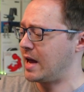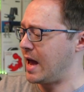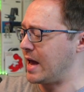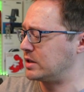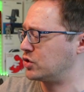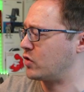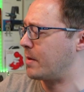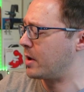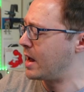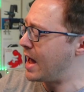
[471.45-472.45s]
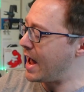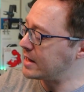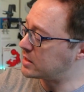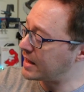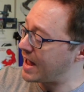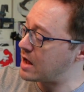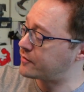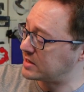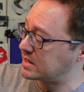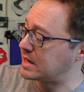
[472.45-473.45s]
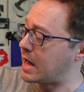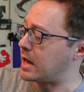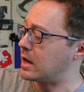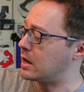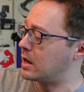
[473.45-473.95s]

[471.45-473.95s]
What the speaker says: head strap. And I have to say,